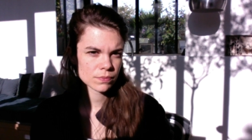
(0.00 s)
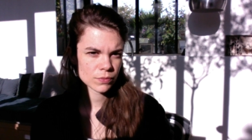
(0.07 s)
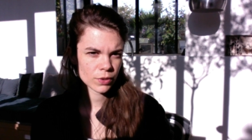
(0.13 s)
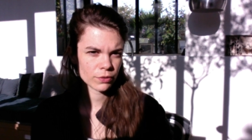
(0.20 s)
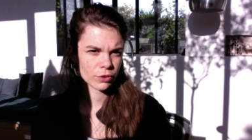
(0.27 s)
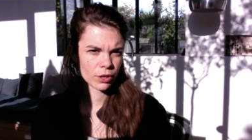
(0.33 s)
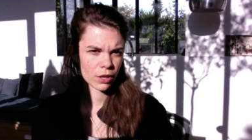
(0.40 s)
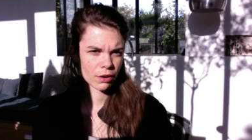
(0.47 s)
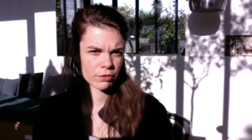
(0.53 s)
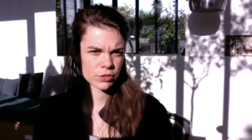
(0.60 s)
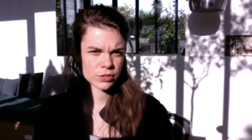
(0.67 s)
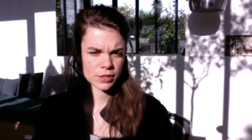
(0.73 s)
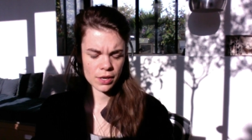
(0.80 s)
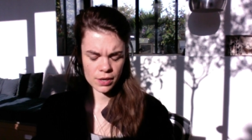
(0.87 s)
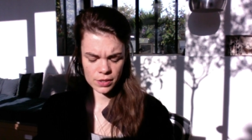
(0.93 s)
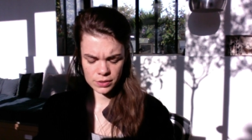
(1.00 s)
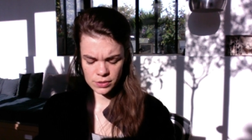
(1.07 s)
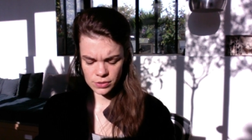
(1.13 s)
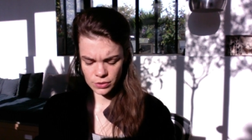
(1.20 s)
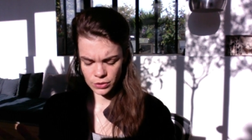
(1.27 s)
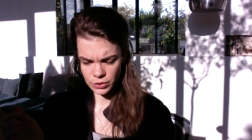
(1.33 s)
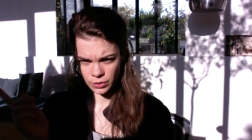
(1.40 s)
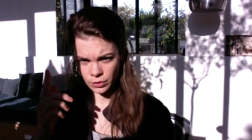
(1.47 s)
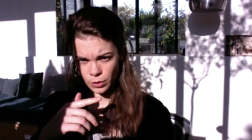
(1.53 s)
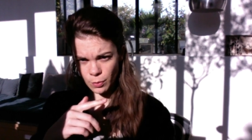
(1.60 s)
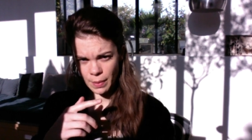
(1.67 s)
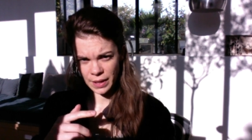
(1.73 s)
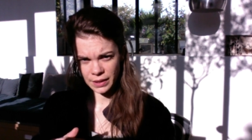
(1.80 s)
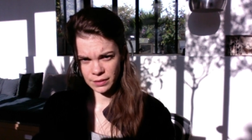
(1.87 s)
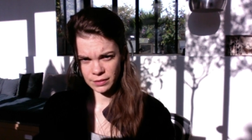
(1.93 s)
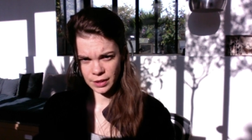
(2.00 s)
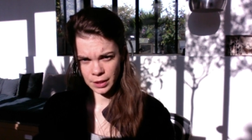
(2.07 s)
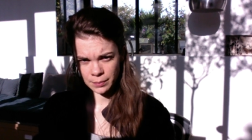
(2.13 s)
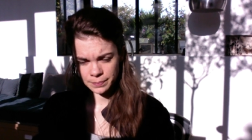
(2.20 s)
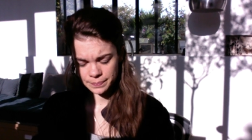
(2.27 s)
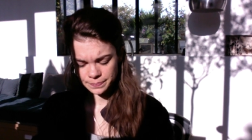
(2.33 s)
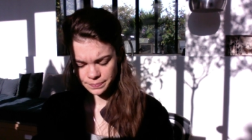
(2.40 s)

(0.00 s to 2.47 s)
with the Lover's card, so you can go back in time